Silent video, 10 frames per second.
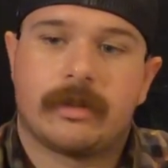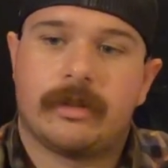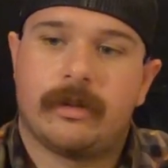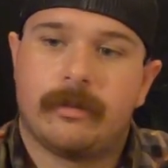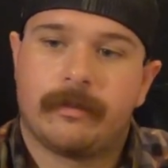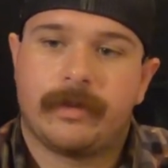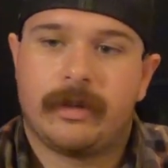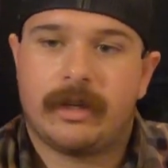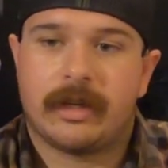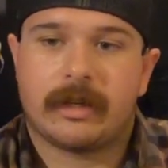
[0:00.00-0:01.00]
So
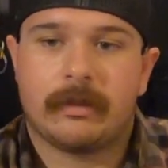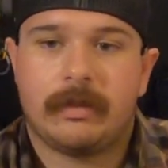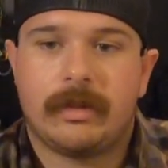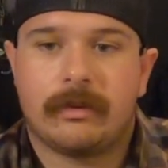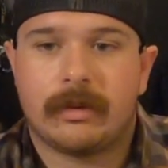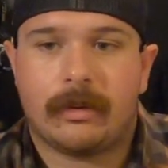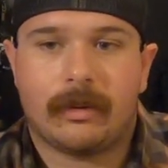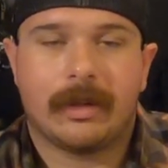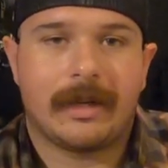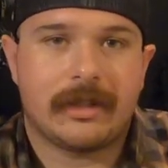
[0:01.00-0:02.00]
you're not going to be doing a
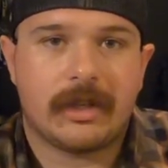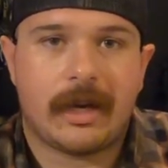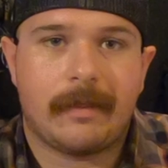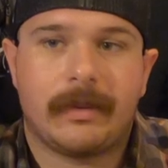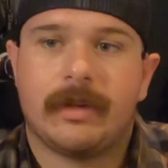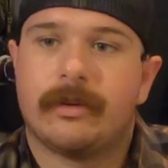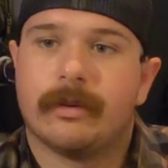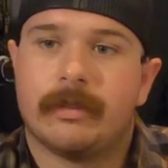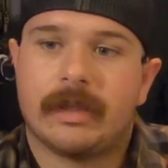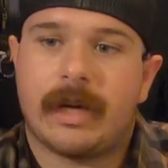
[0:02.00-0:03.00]
whole lot of chopping
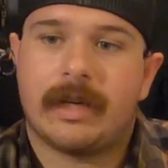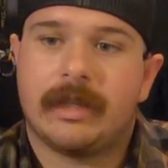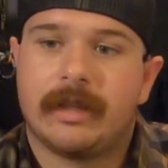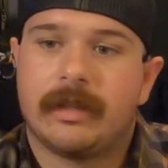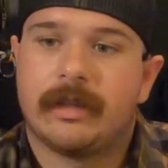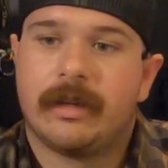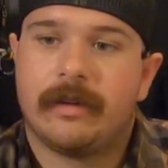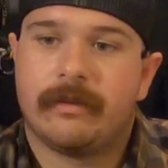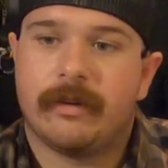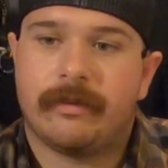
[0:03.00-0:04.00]
or batoning
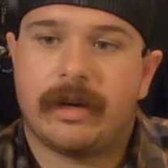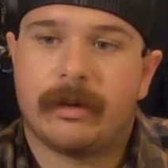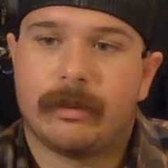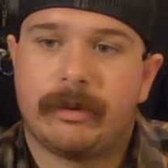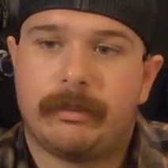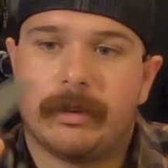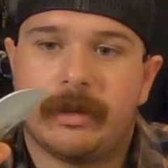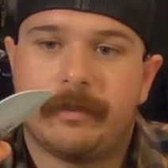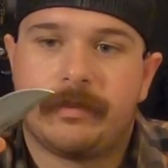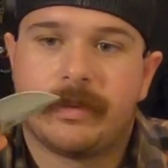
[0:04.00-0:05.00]
for firewood,
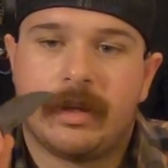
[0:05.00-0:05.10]
but